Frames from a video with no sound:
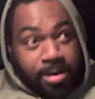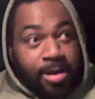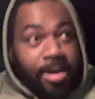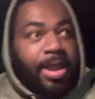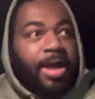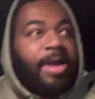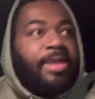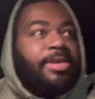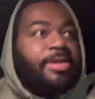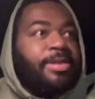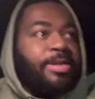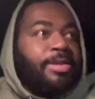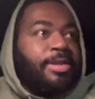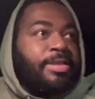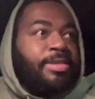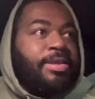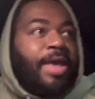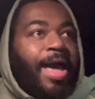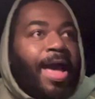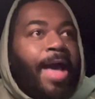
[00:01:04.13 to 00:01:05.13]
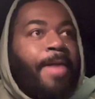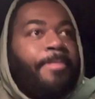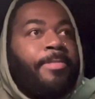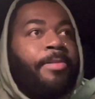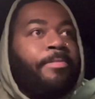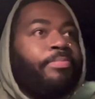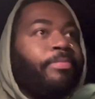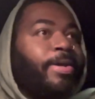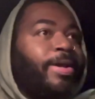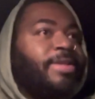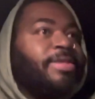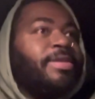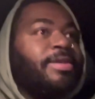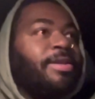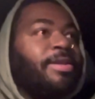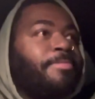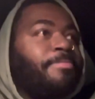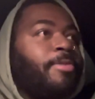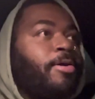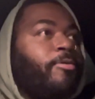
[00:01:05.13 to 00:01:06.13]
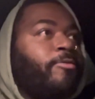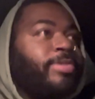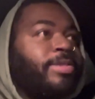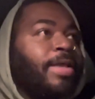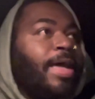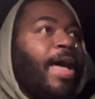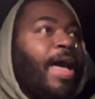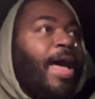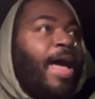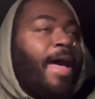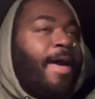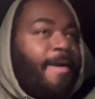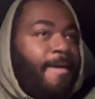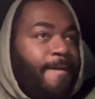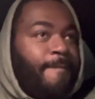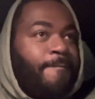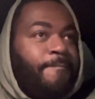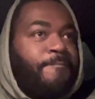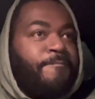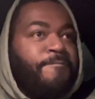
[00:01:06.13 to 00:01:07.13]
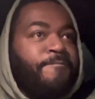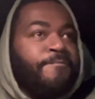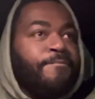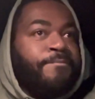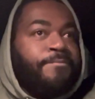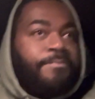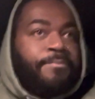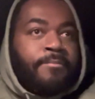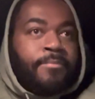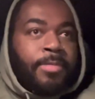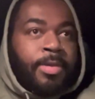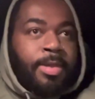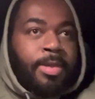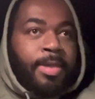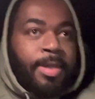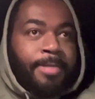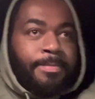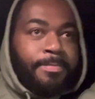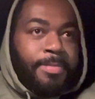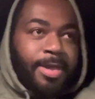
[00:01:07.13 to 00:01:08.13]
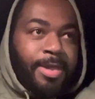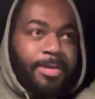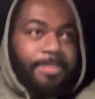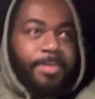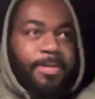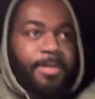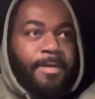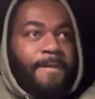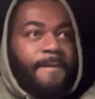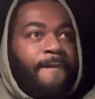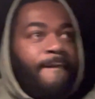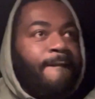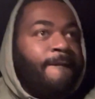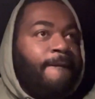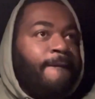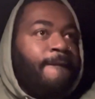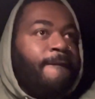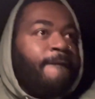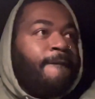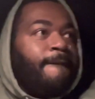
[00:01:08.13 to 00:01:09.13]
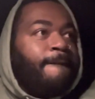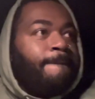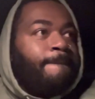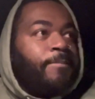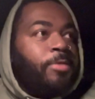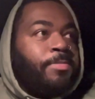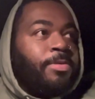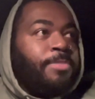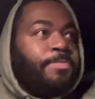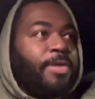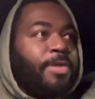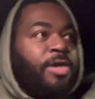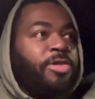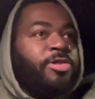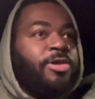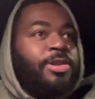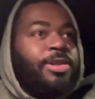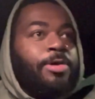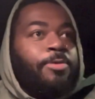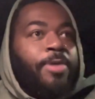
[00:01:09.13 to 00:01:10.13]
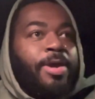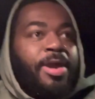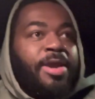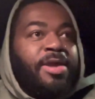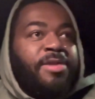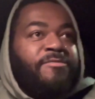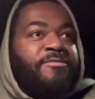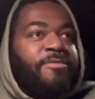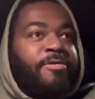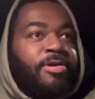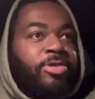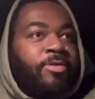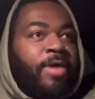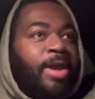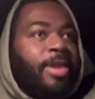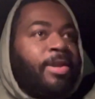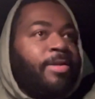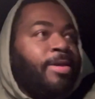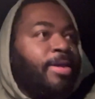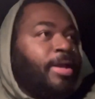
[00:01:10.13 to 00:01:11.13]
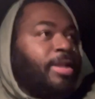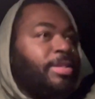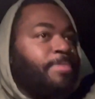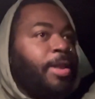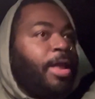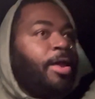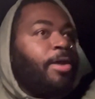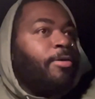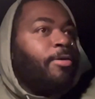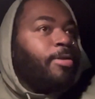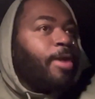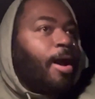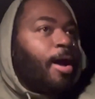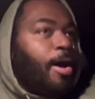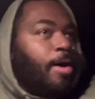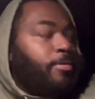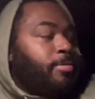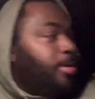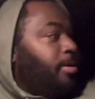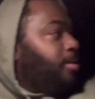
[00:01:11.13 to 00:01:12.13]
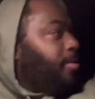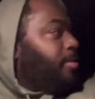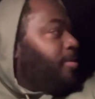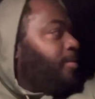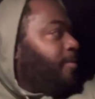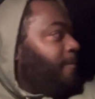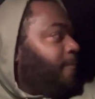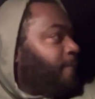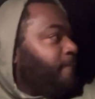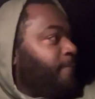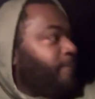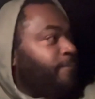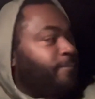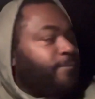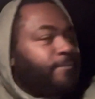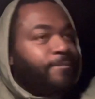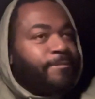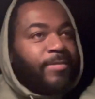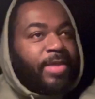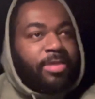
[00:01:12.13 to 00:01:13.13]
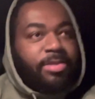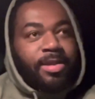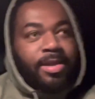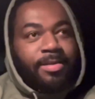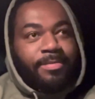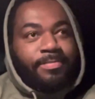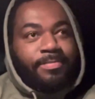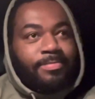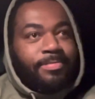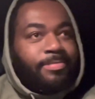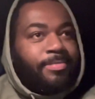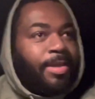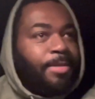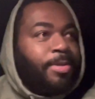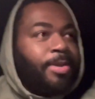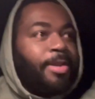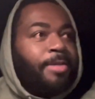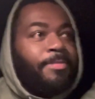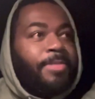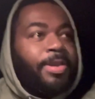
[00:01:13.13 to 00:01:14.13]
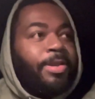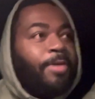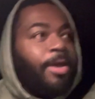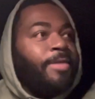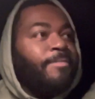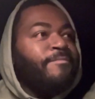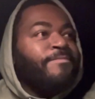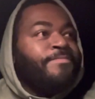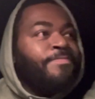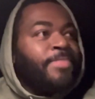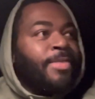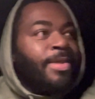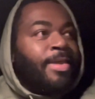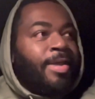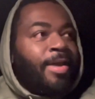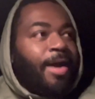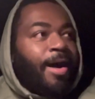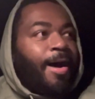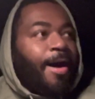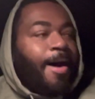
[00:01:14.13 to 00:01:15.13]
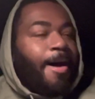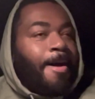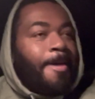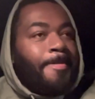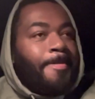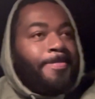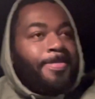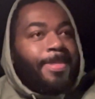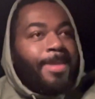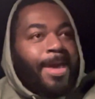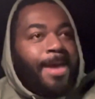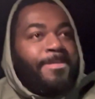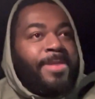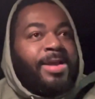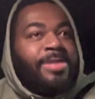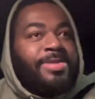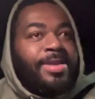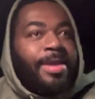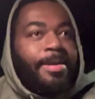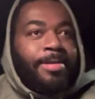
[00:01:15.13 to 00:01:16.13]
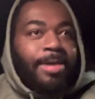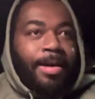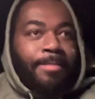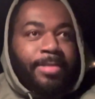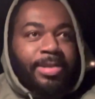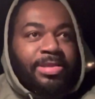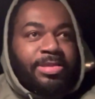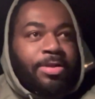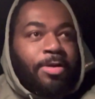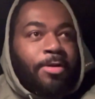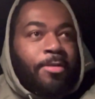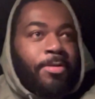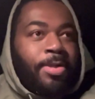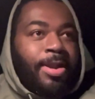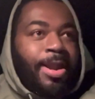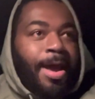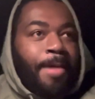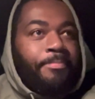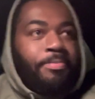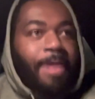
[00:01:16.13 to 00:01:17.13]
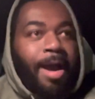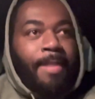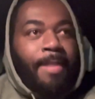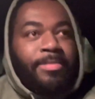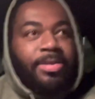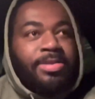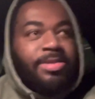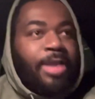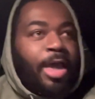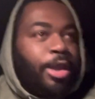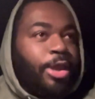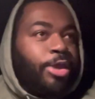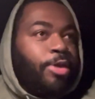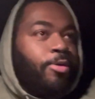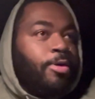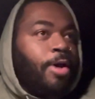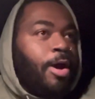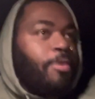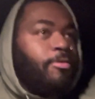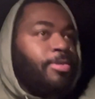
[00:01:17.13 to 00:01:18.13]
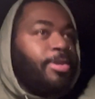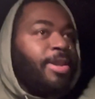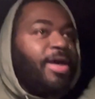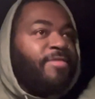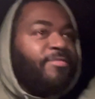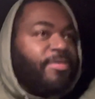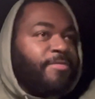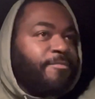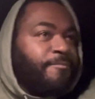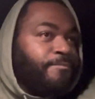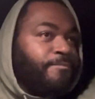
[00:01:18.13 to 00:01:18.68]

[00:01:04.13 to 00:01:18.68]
clouds in the sky, but praise the Most And baby, you've been patiently waiting for a track to explode on. That's the Eminem. But anyway, um, that mixtape coming soon, and I promise you gonna love it.